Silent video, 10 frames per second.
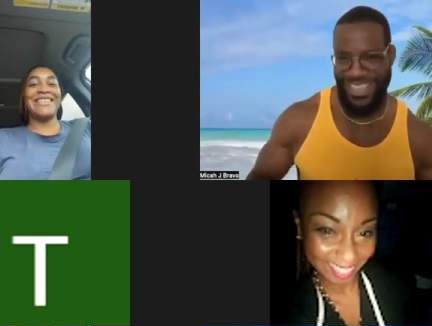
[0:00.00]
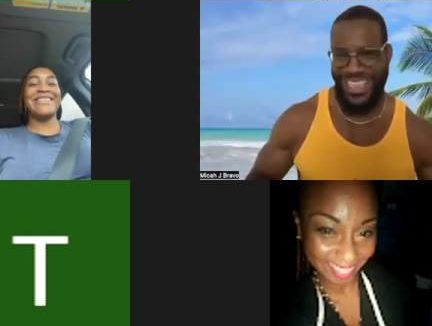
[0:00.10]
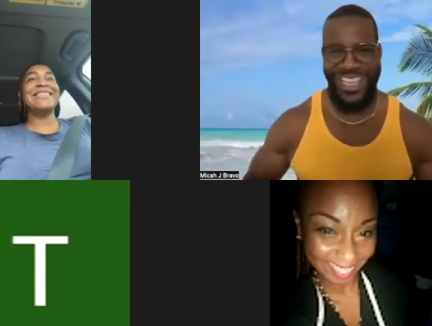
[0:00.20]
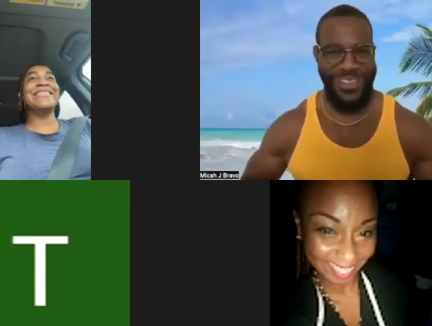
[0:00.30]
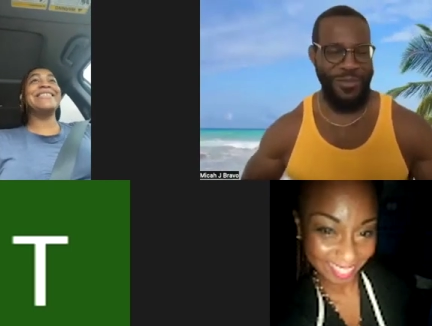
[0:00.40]
Speaker 1: All
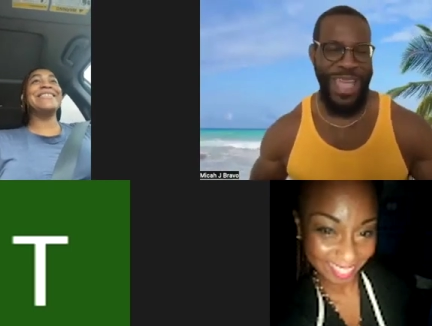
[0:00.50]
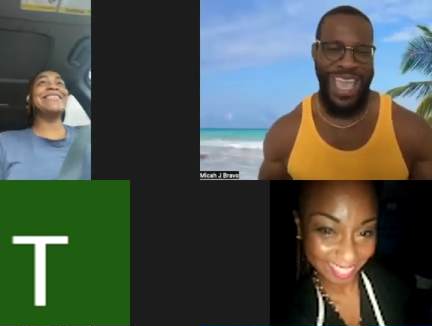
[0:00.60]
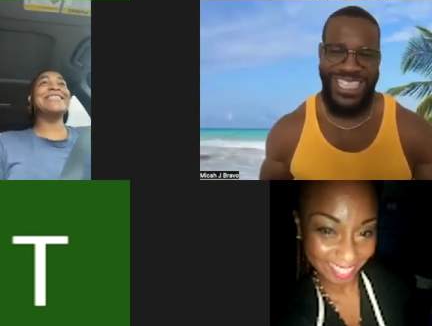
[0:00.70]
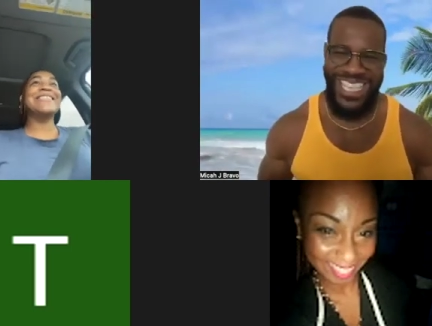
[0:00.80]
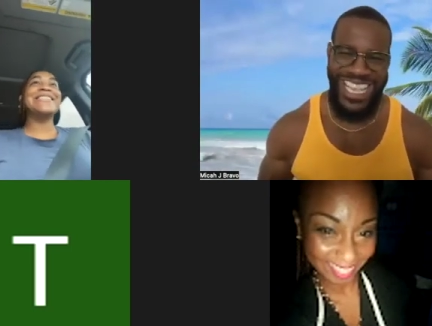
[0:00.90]
right, your
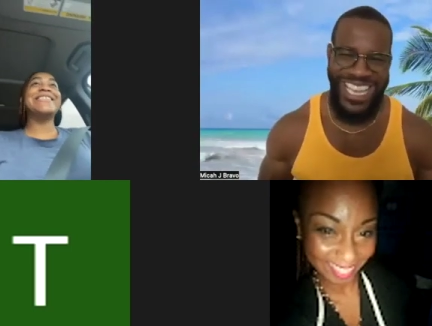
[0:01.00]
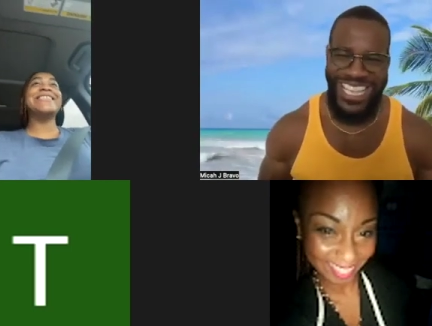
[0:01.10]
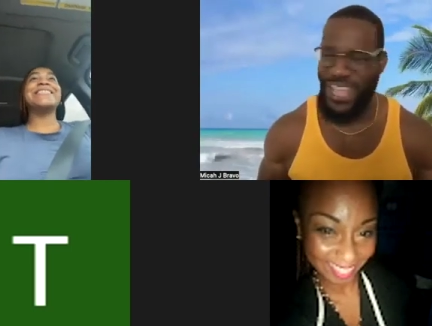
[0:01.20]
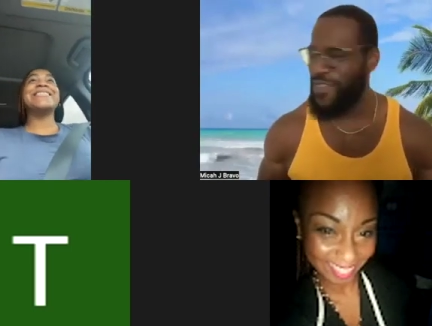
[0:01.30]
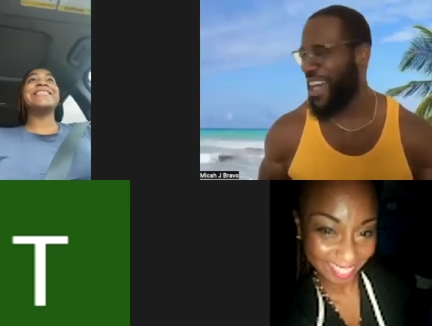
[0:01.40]
man say
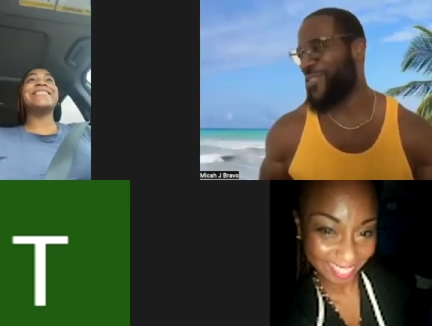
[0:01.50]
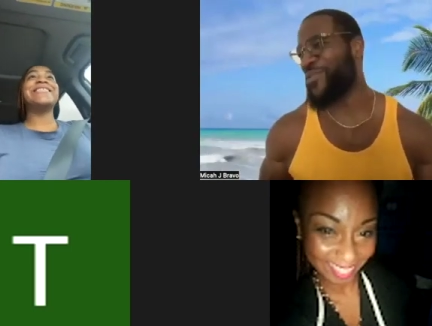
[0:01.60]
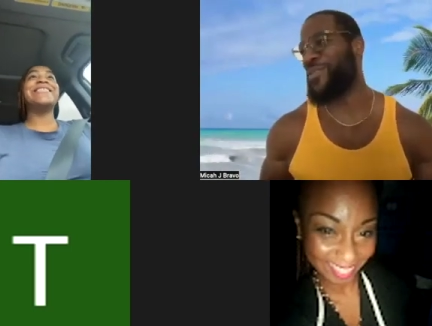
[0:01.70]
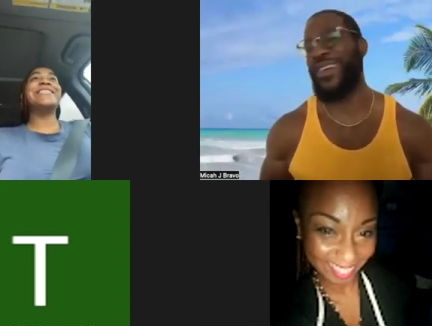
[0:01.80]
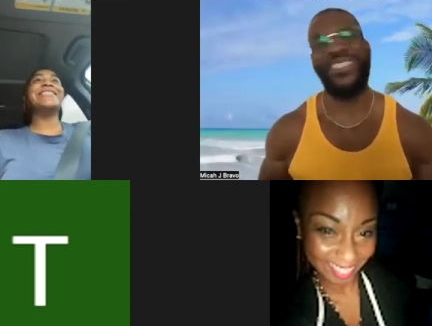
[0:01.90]
anything about a
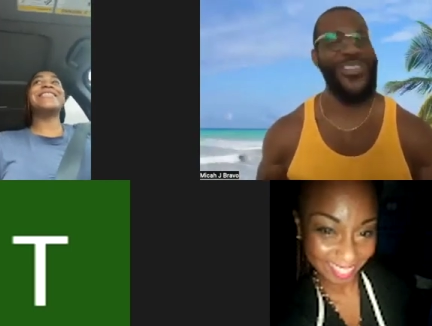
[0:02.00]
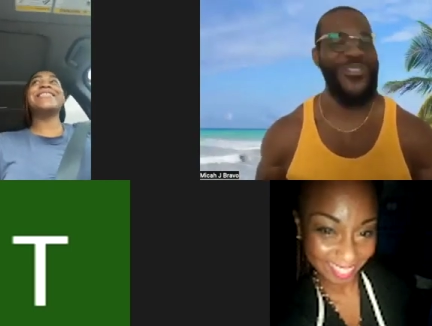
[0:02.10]
woman, it's